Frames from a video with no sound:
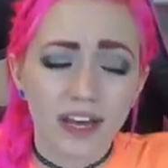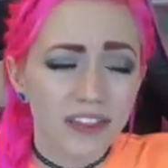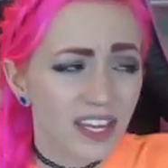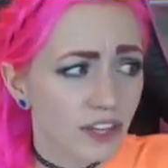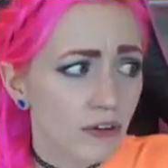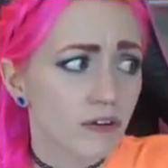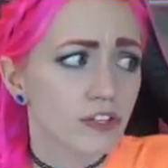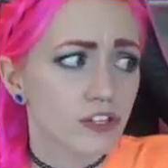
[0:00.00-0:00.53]
I
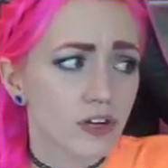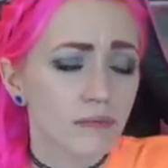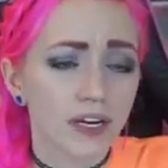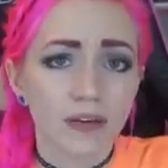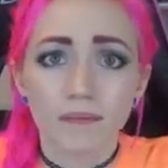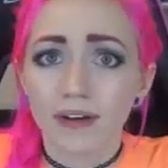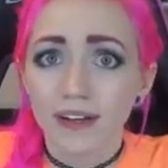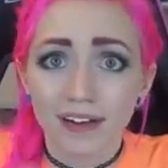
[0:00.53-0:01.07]
think they're in
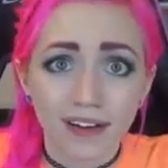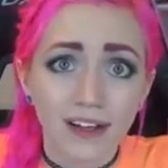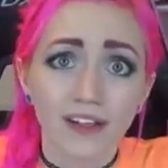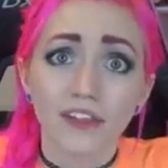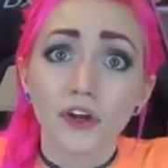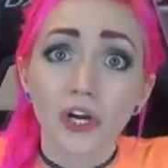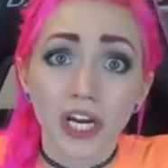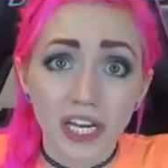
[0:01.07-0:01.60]
Germany, but
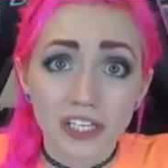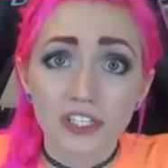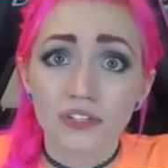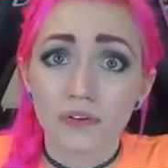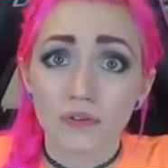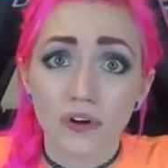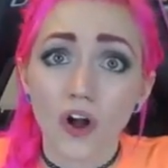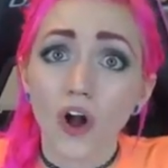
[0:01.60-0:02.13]
they're getting
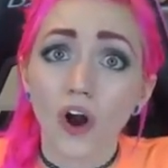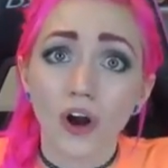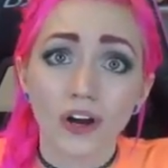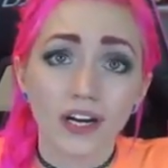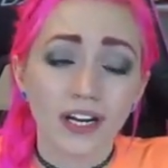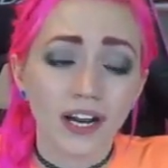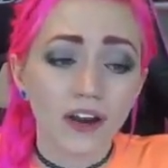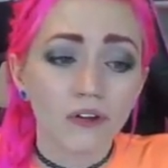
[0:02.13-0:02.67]
sued
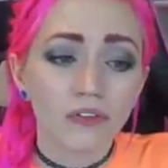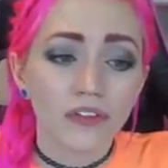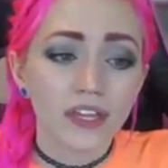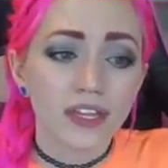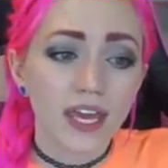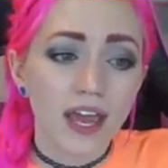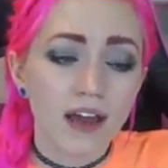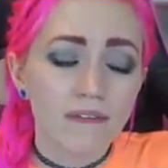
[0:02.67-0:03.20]
hard, and I don't
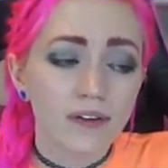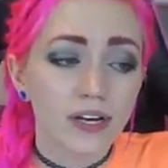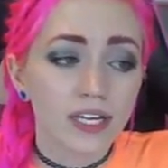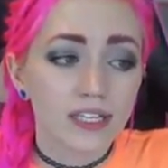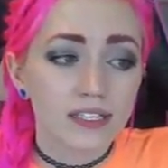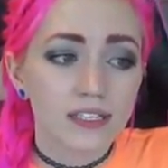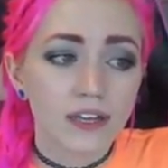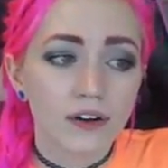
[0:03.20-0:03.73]
think they ever
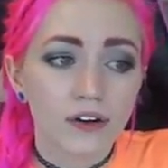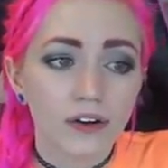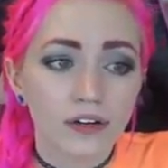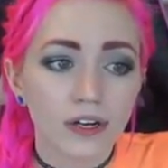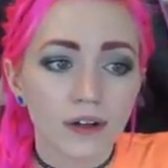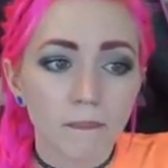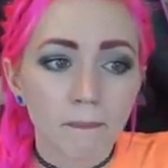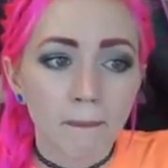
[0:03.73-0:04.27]

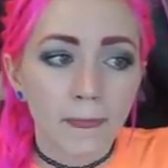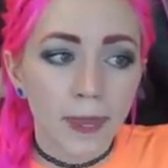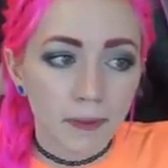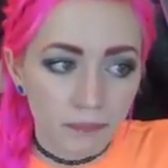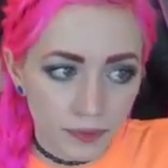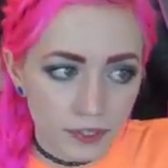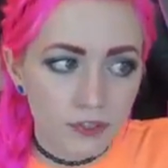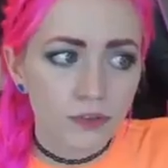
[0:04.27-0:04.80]
considered
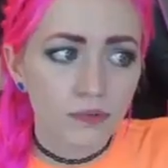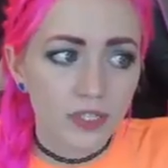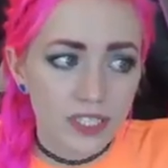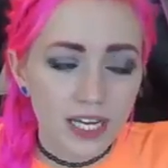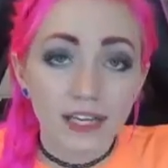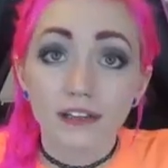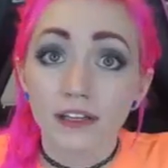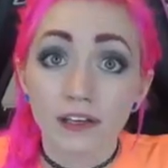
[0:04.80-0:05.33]
that Blizzard would
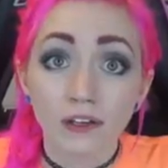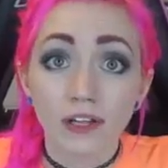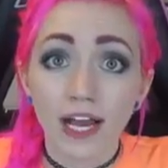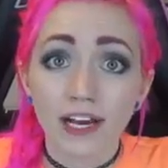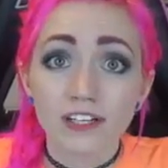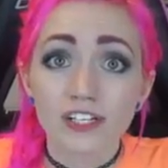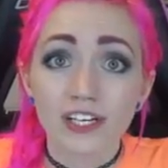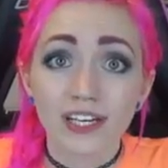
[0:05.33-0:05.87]
take legal
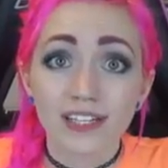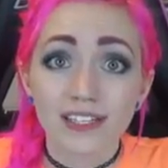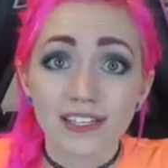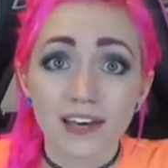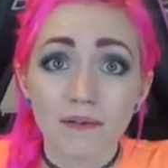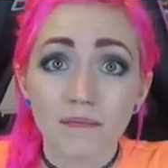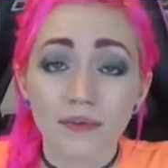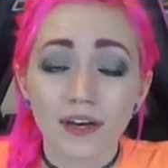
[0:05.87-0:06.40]
action against
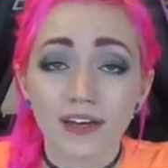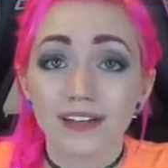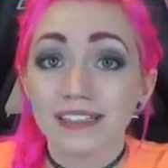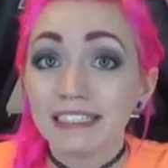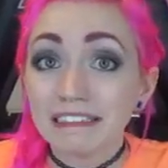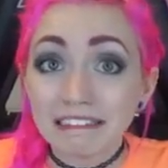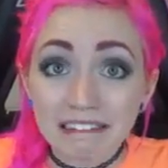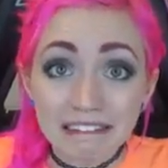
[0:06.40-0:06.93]
them, but
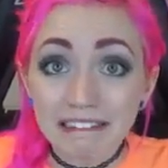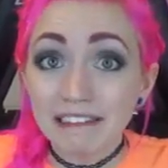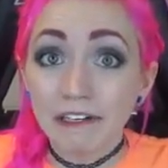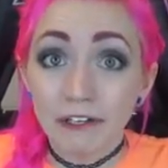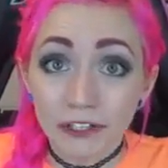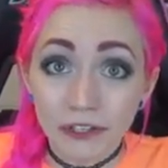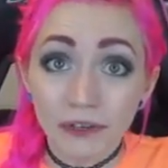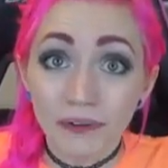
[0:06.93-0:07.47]

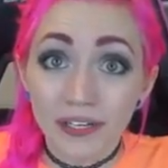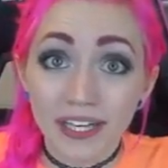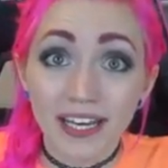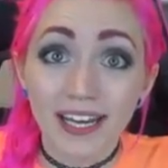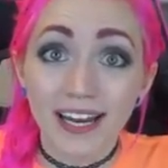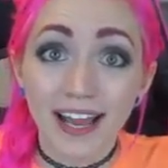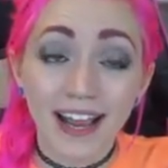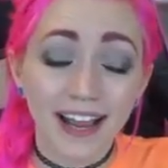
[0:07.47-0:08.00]
they're doing
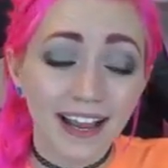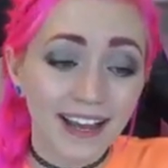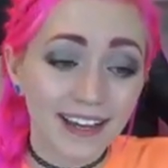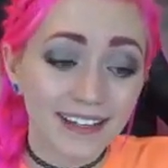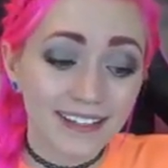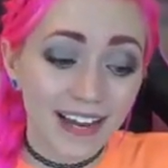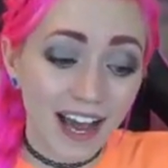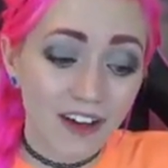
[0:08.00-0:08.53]
it,
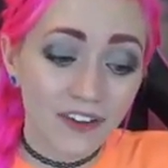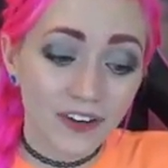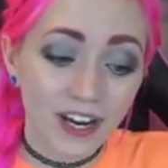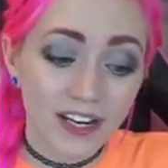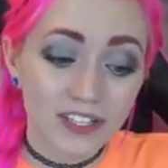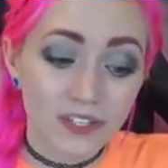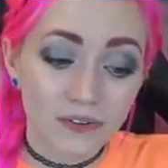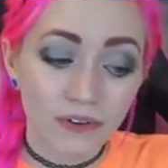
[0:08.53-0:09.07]
and now they're
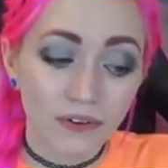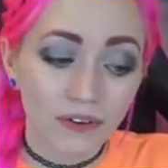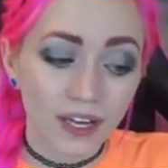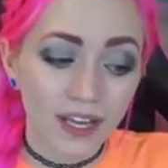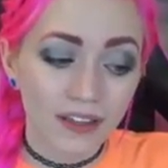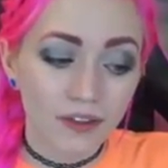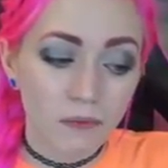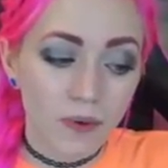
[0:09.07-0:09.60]
kind of screwed,
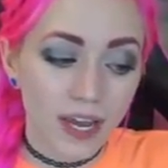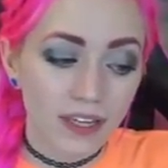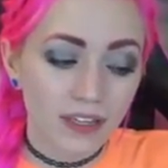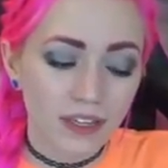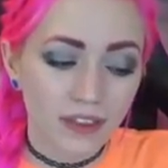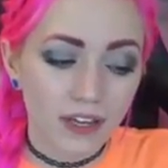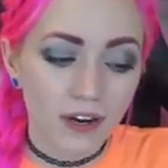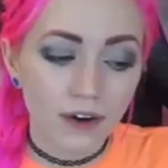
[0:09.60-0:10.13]
and the way
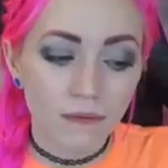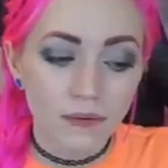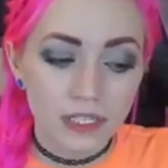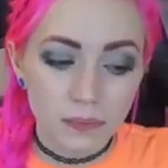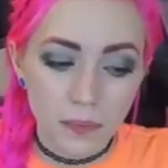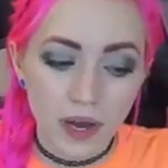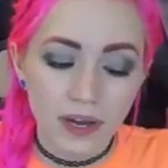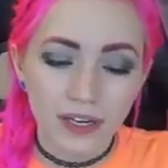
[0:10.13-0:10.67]
that they're
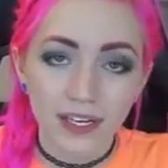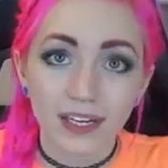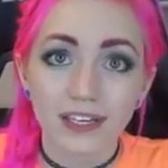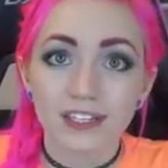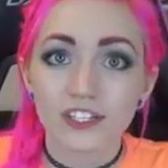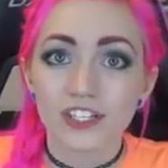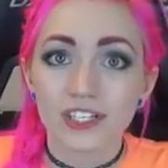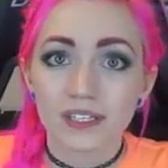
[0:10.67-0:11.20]
responding
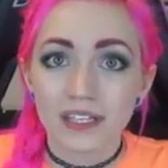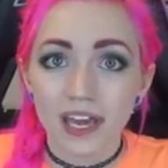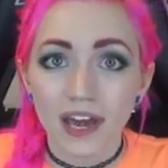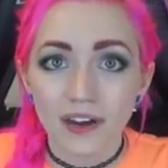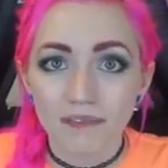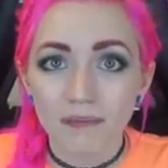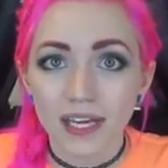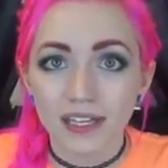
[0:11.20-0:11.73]
is just
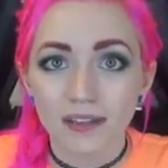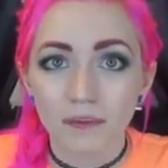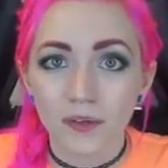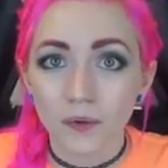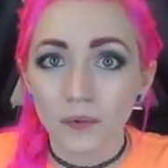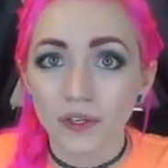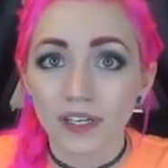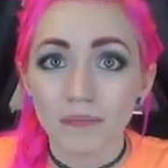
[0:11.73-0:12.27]
kind of making them
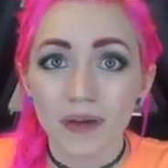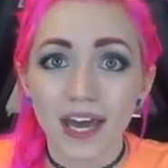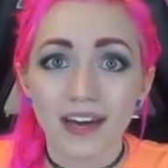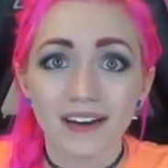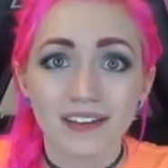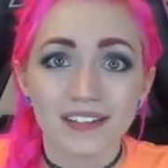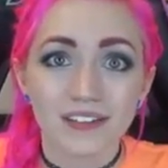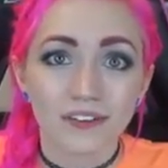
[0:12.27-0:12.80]
look really
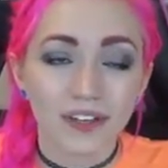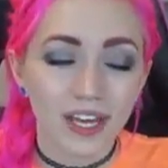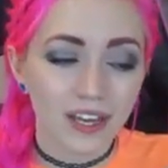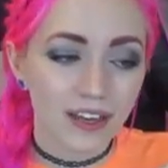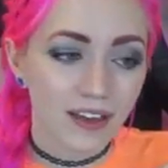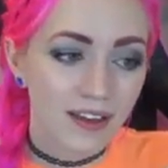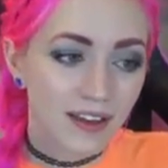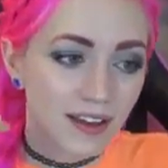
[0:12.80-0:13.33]
bad, because they're,
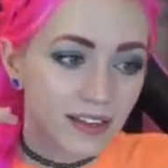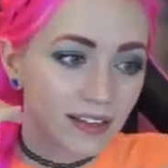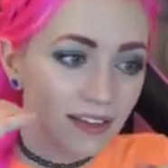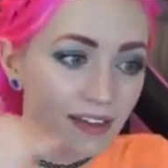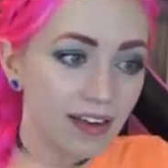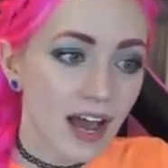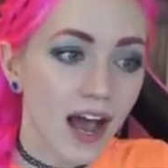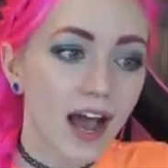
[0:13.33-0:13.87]
like,
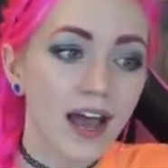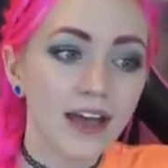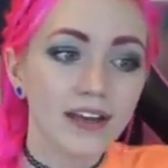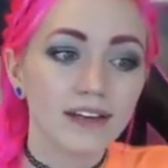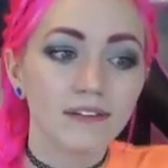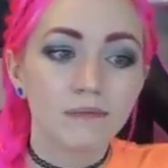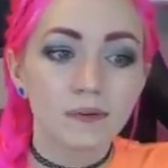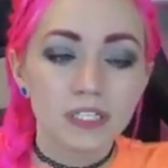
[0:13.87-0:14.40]

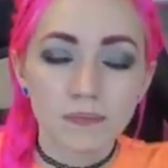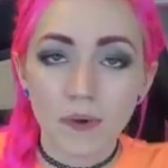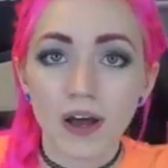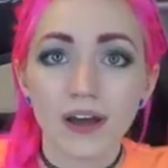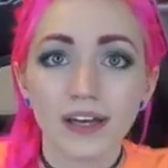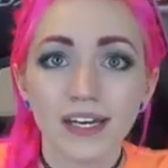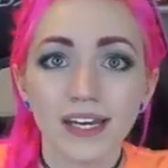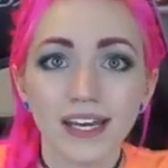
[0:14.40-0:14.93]
not
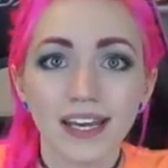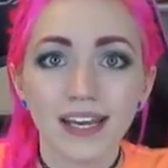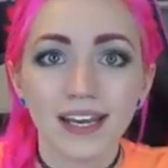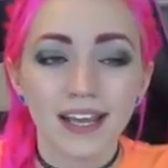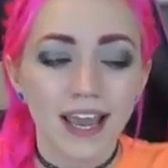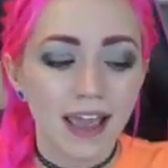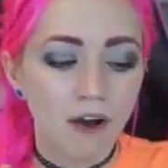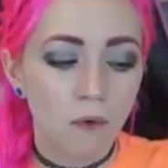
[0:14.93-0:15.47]

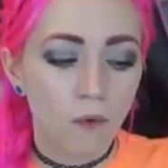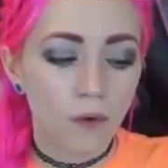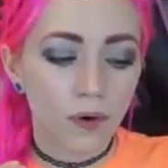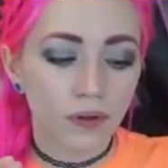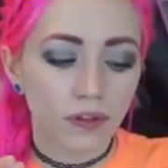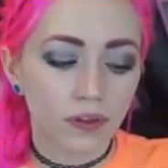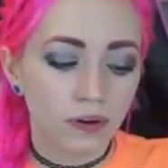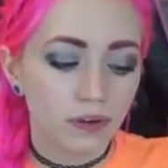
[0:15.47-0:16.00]
responding,
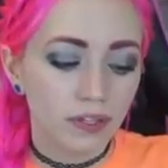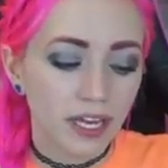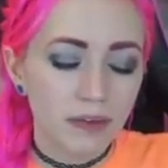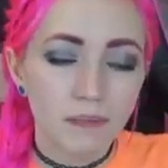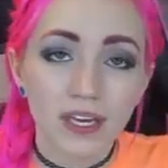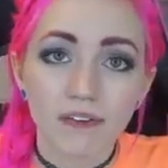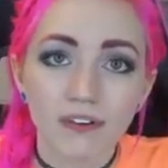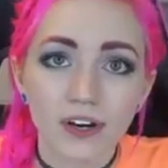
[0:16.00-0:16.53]
or they're,
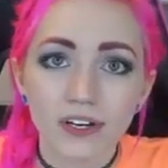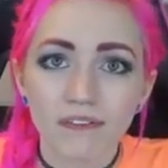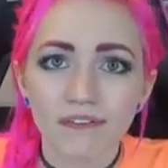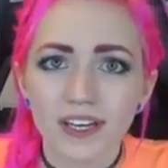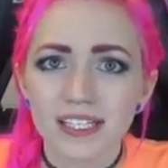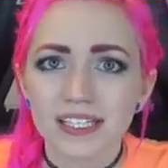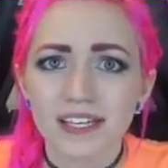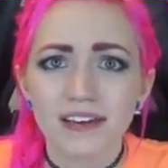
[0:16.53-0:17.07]
like, being very
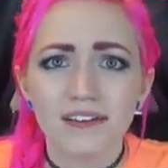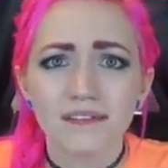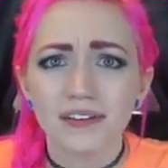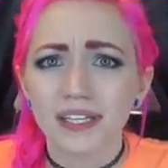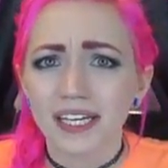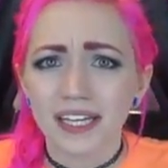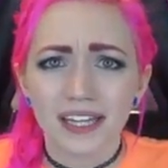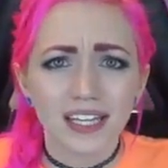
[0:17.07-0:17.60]
defensive,
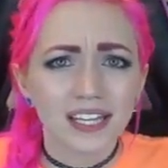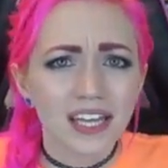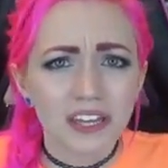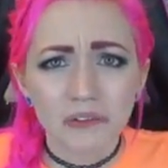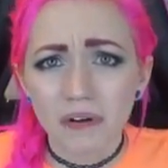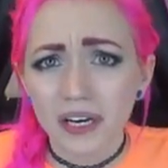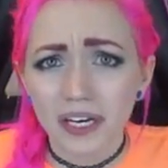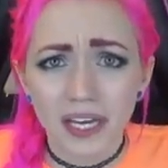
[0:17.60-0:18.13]
and then I think they
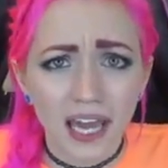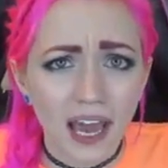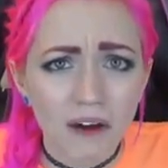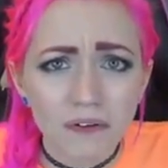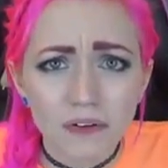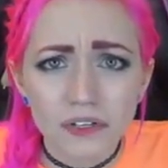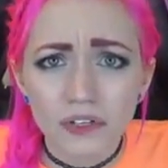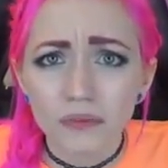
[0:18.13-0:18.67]
threatened to
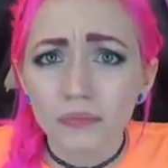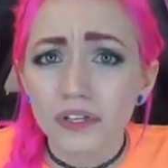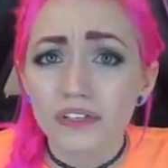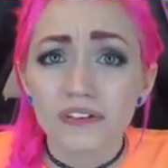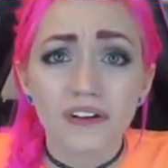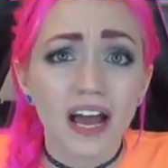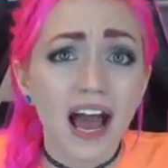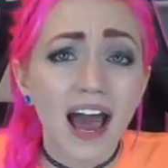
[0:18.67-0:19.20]
counter-sue Blizzard.